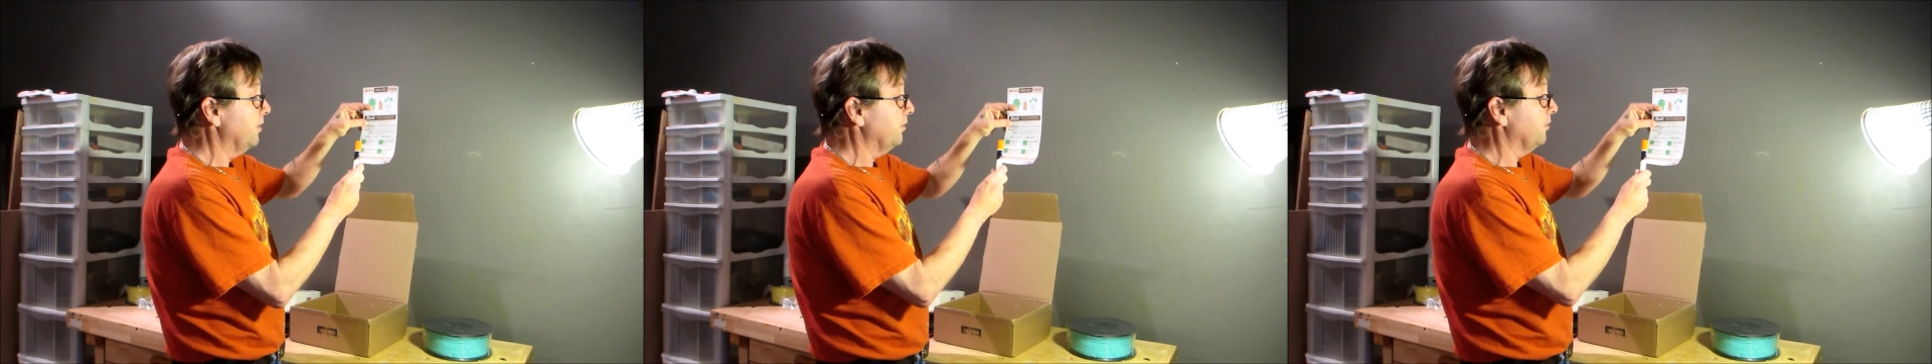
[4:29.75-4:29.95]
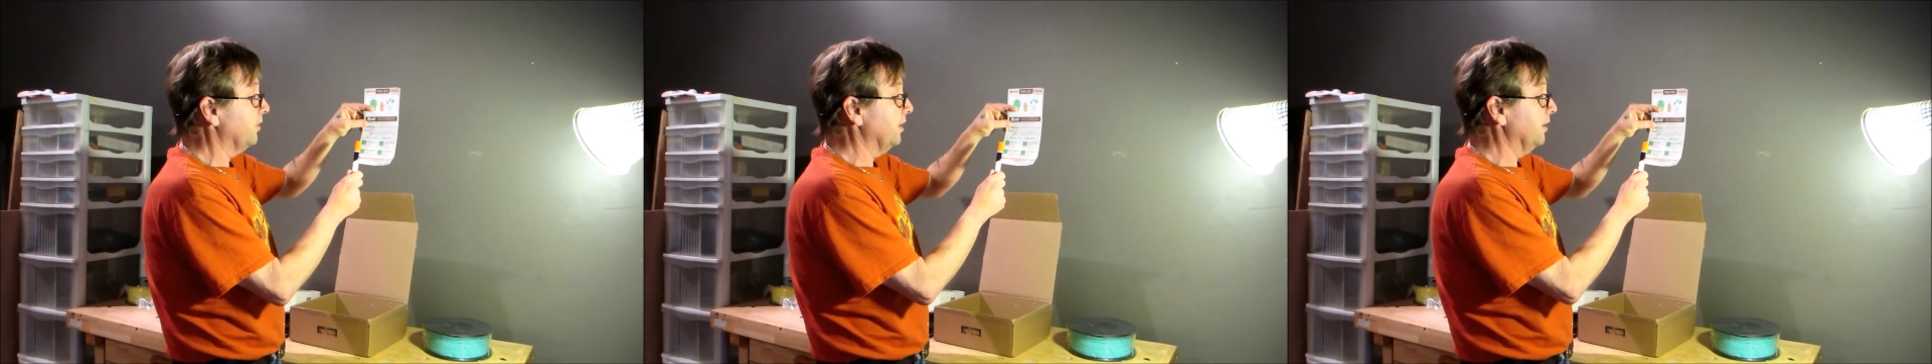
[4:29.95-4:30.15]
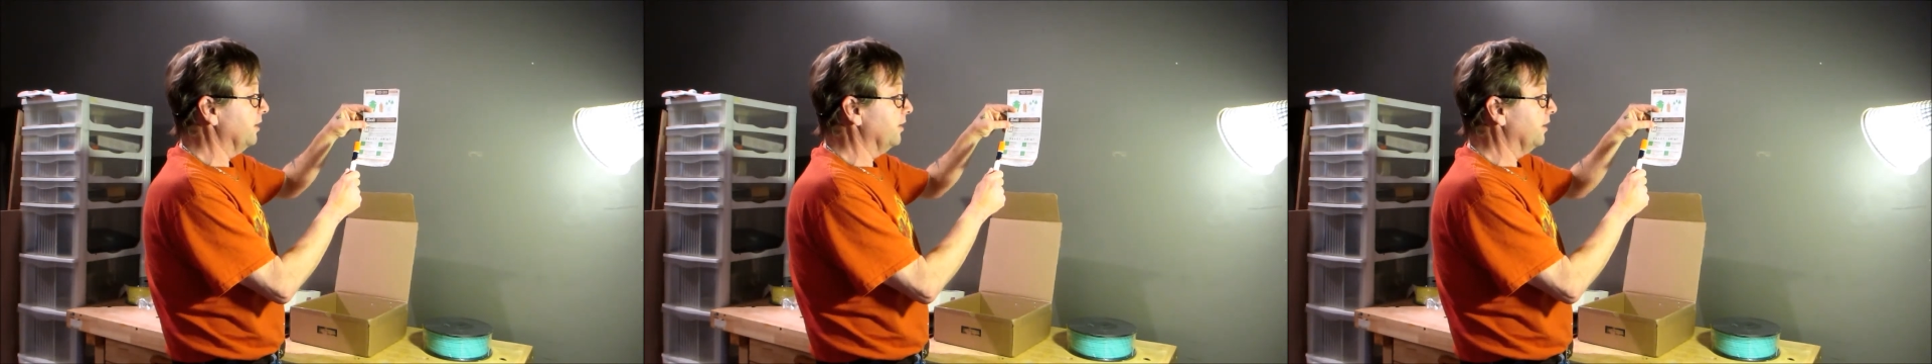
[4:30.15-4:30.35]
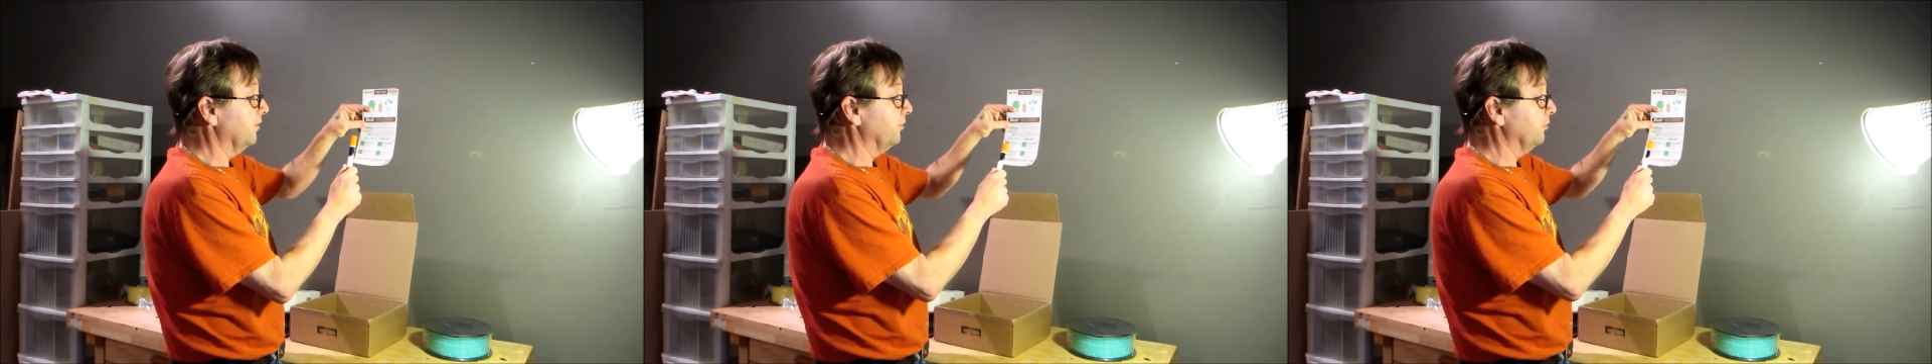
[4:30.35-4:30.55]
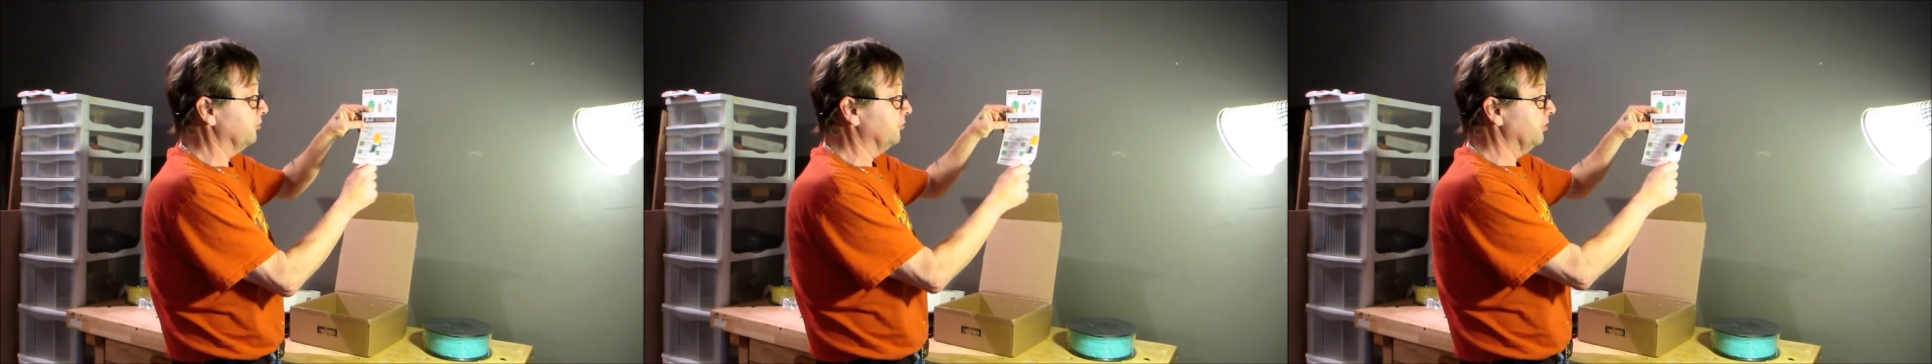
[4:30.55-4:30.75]

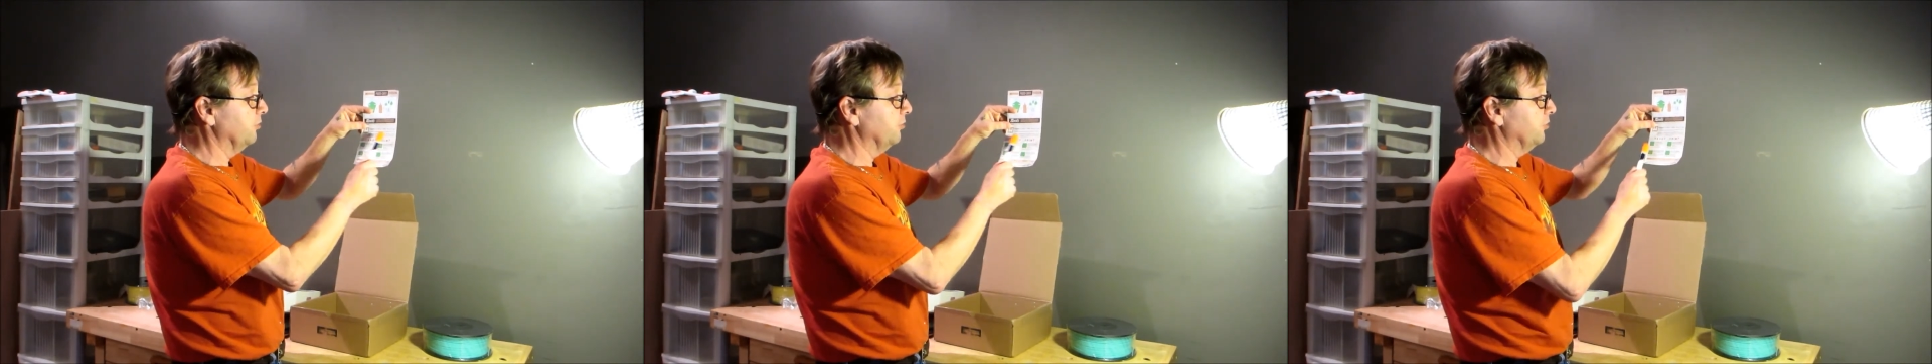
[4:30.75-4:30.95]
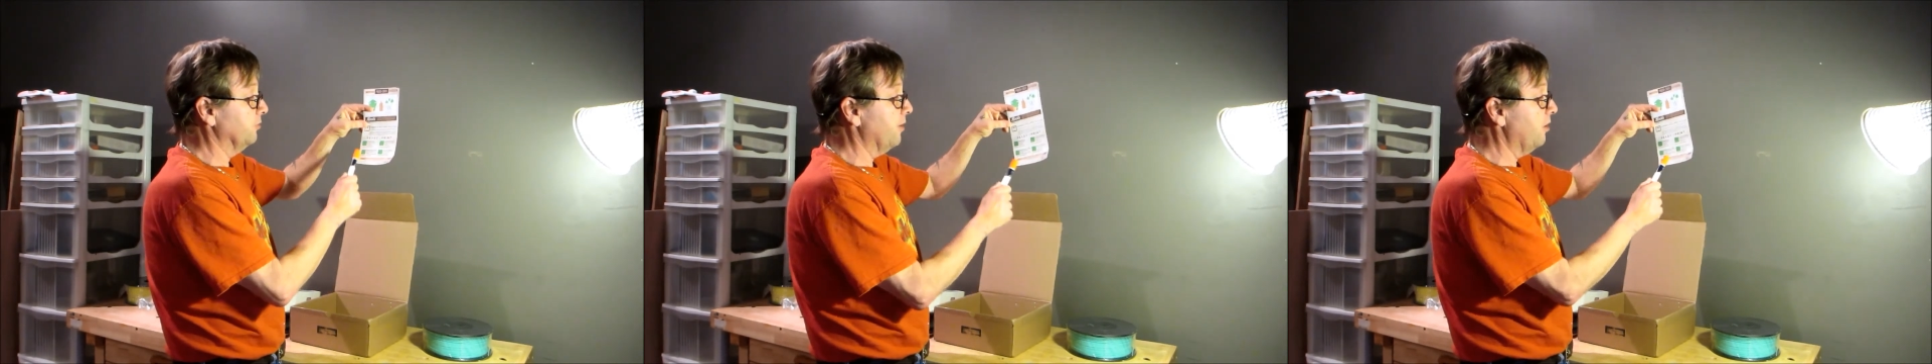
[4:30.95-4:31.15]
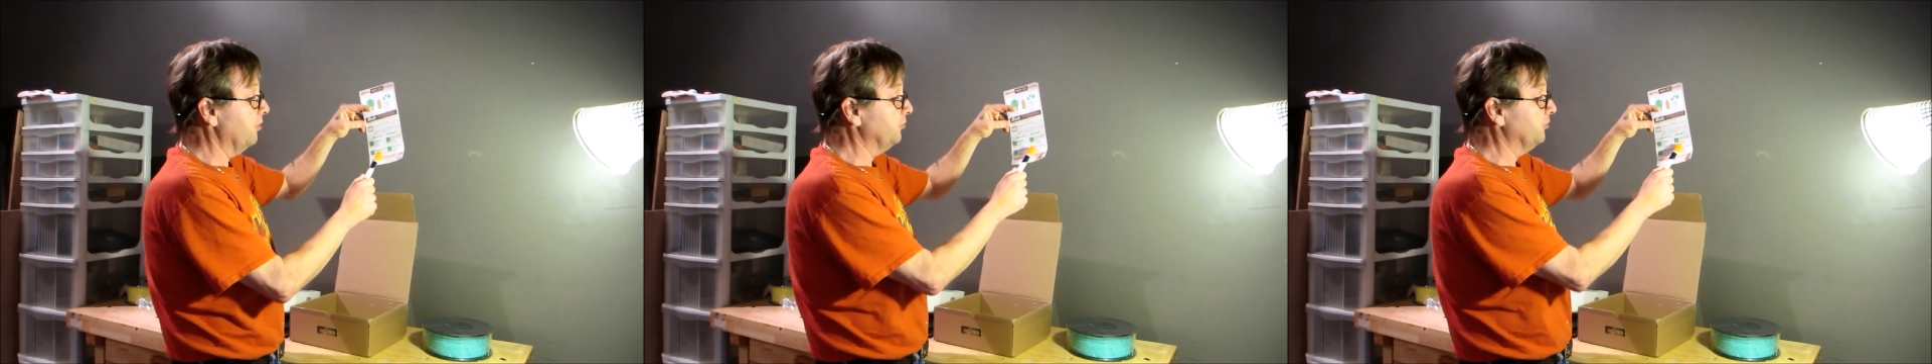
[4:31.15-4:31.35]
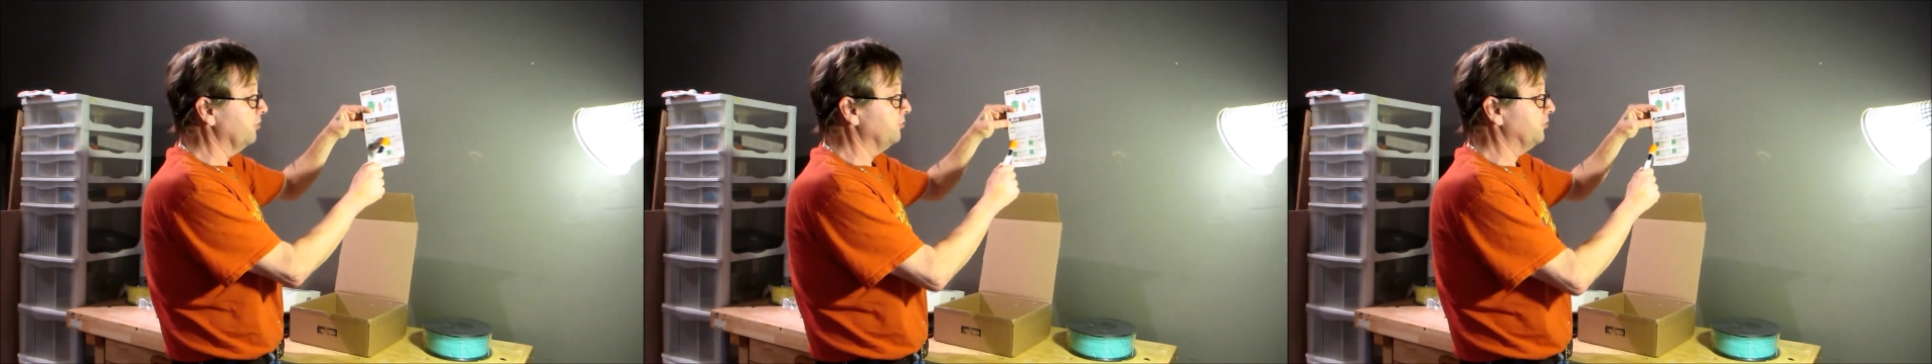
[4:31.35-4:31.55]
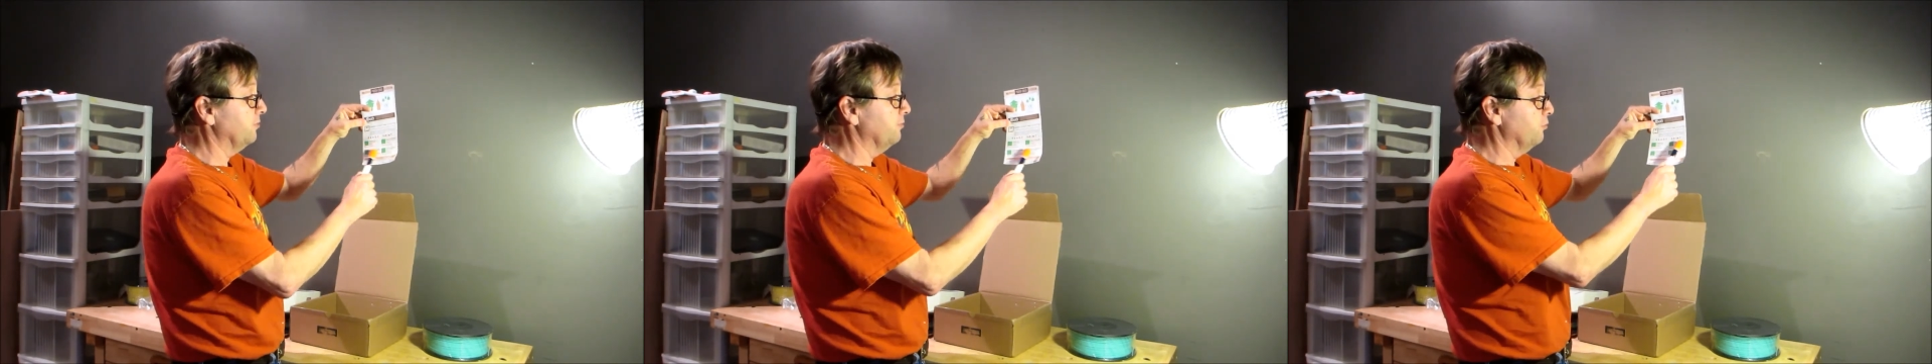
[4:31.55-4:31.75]
There's also
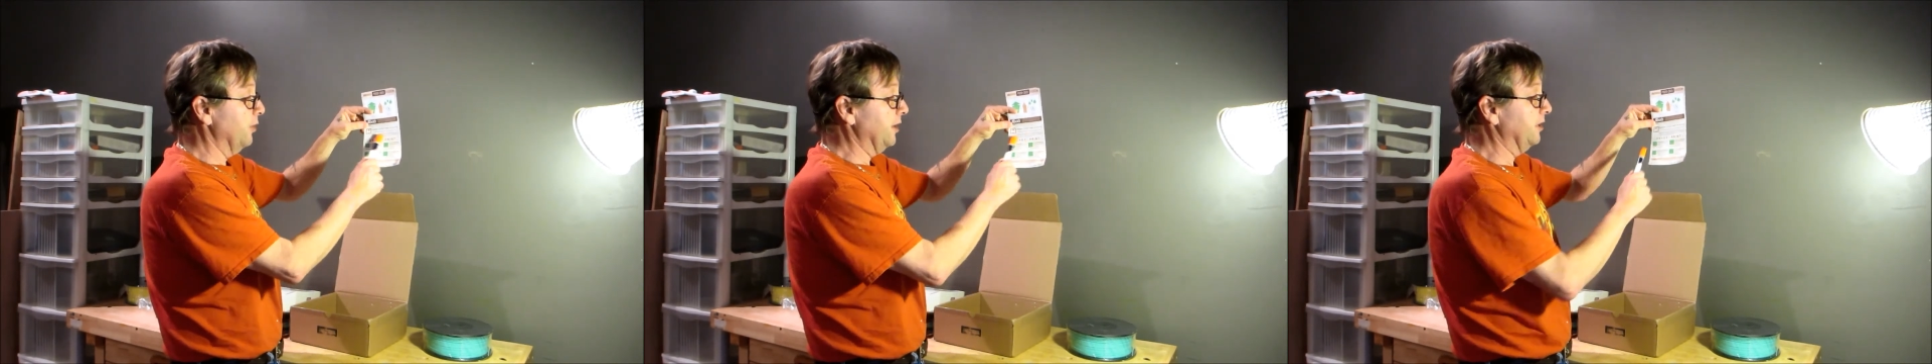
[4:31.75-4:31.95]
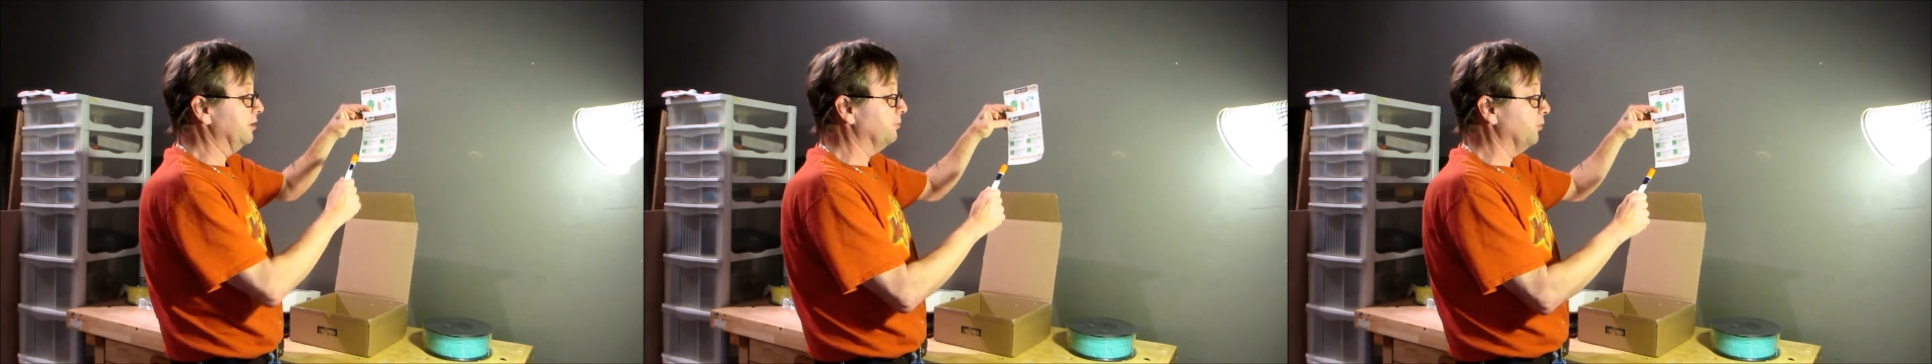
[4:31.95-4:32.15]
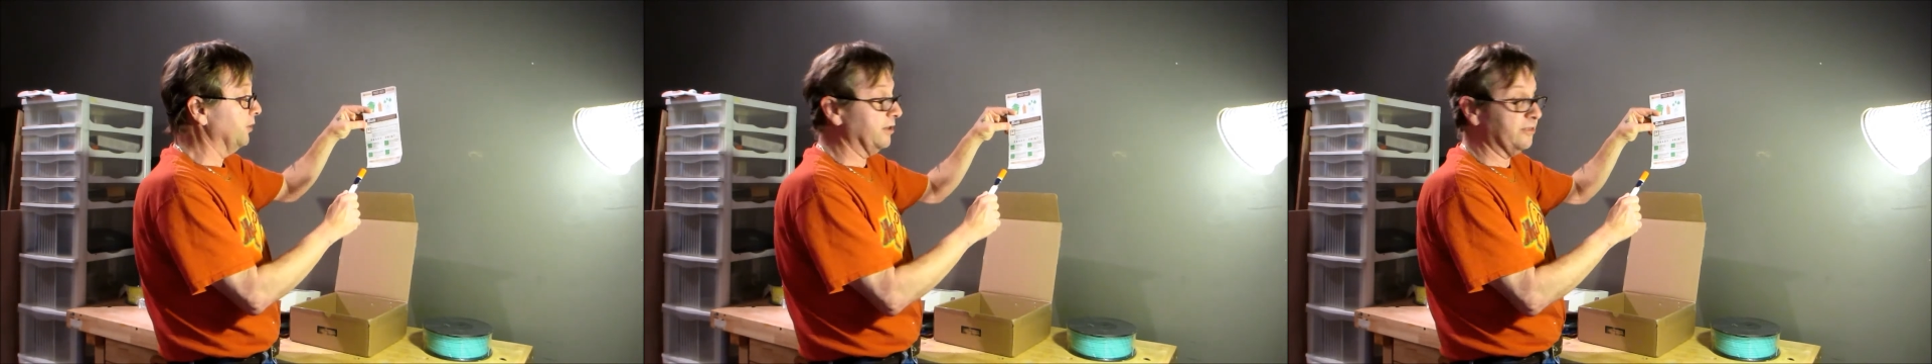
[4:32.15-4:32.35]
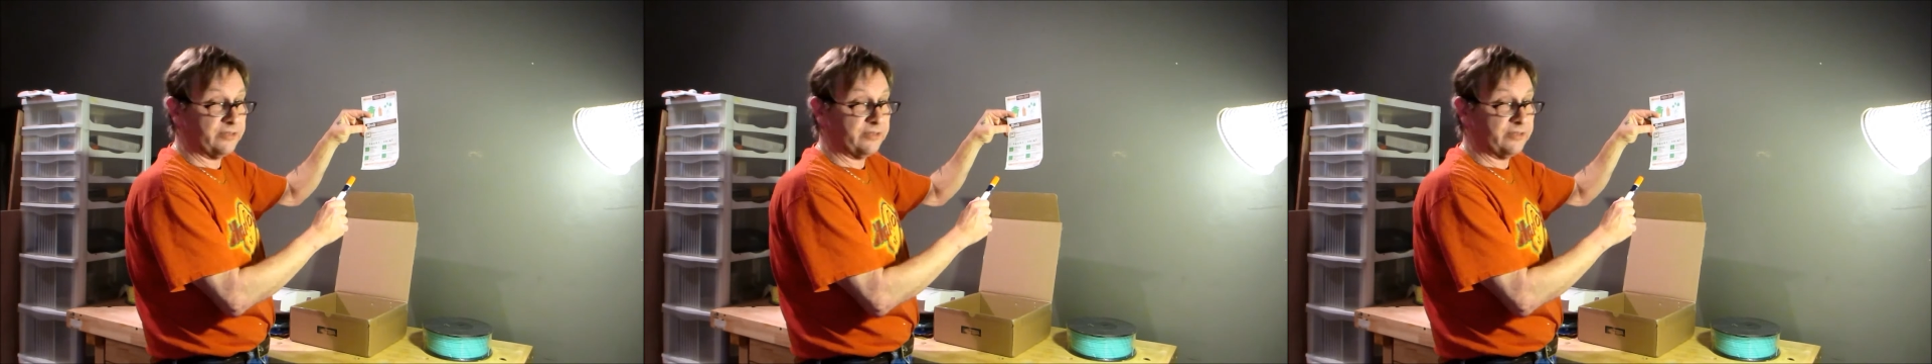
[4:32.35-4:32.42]
some ready to print